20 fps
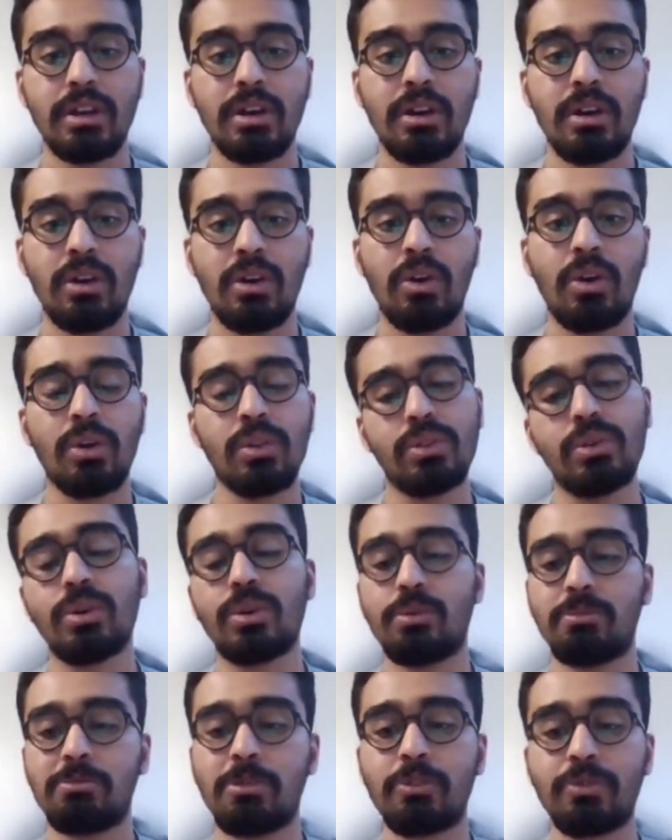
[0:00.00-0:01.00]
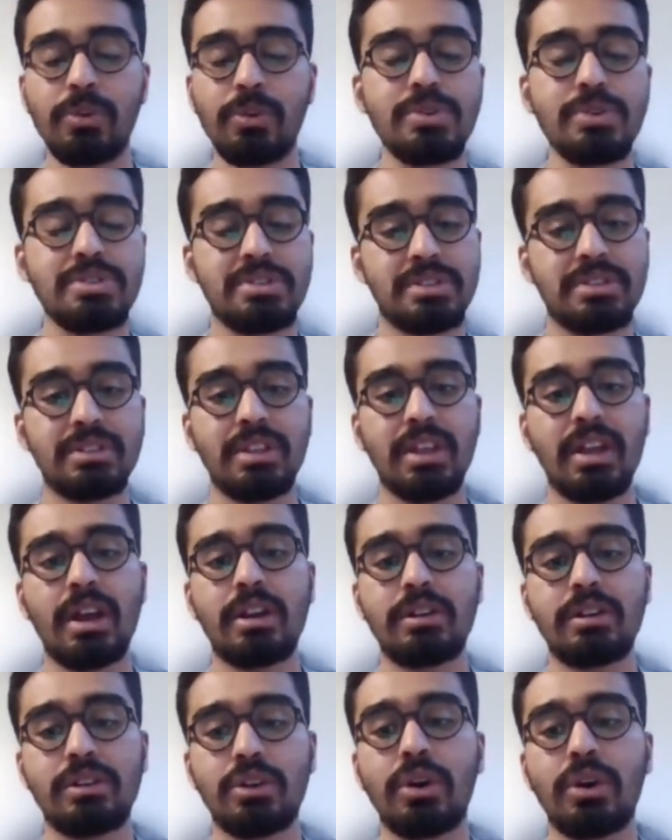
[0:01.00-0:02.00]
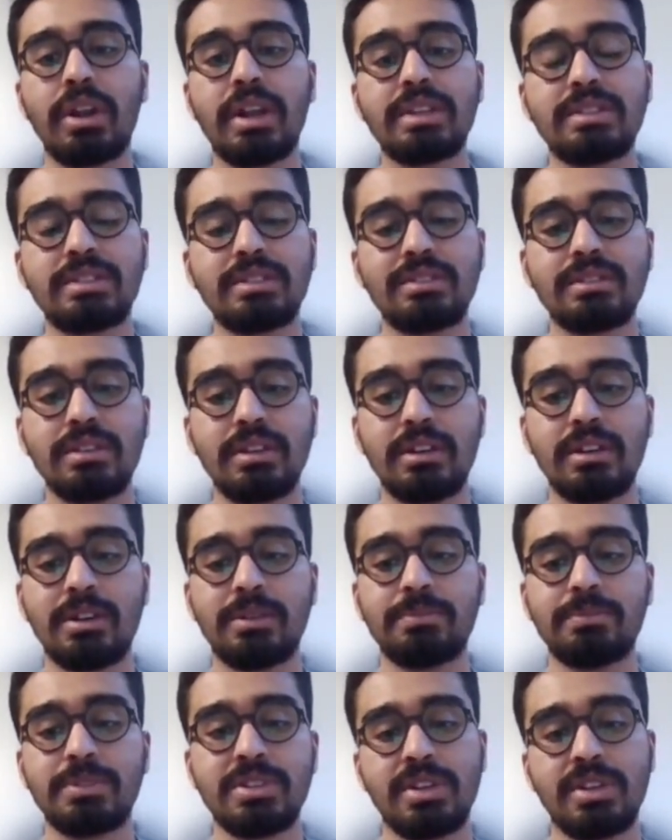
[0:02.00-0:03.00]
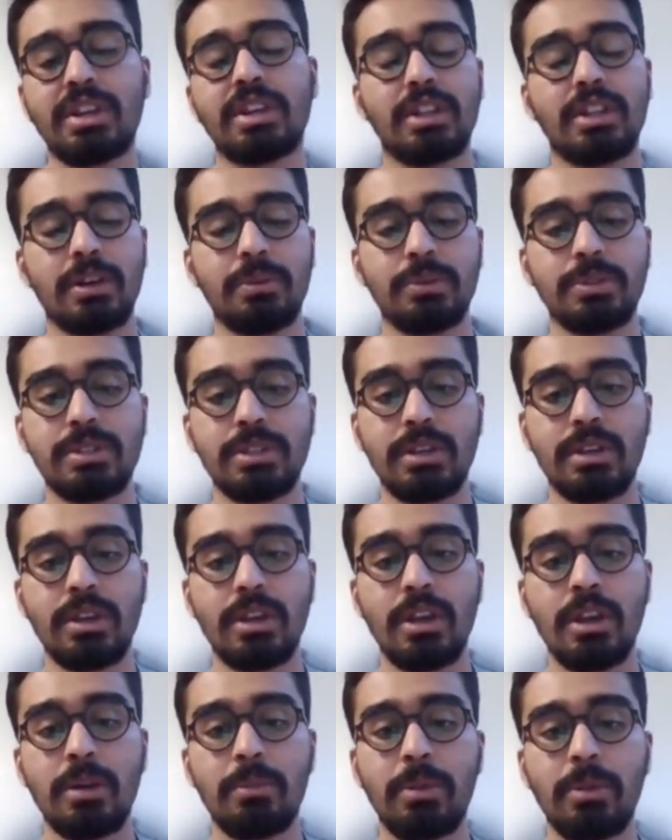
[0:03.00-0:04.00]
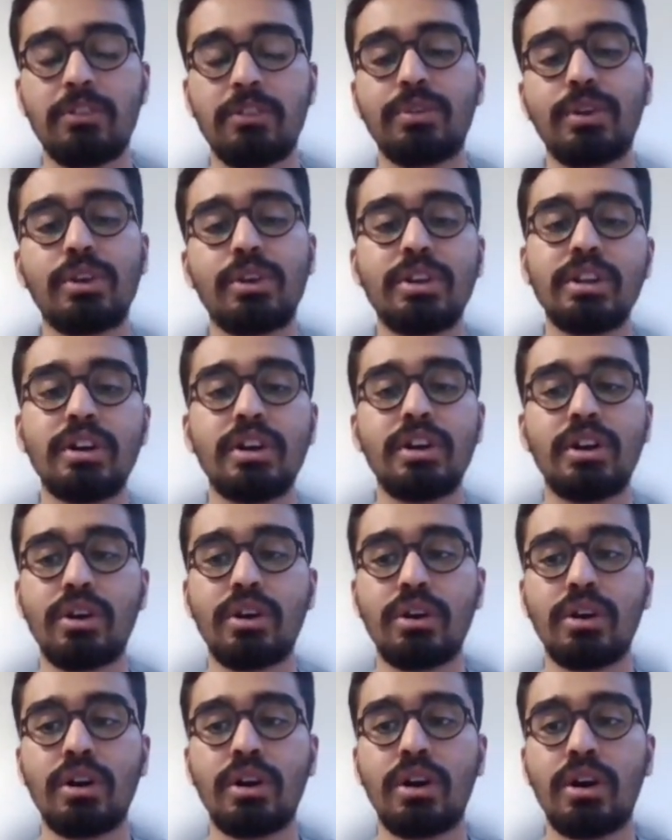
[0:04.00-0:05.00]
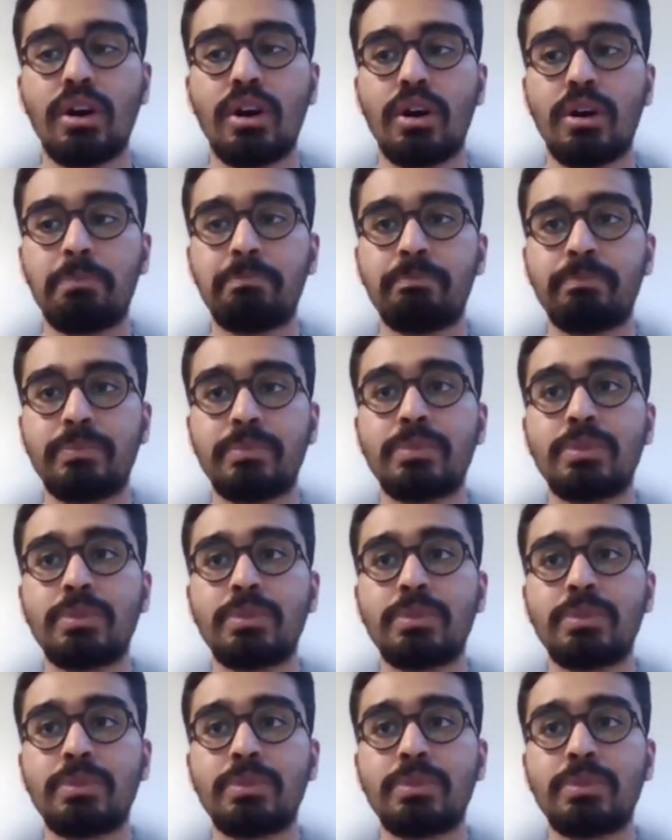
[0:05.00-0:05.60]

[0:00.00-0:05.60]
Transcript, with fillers: uh, although, of course, they are not as uh, strict, I would say. But if you're in a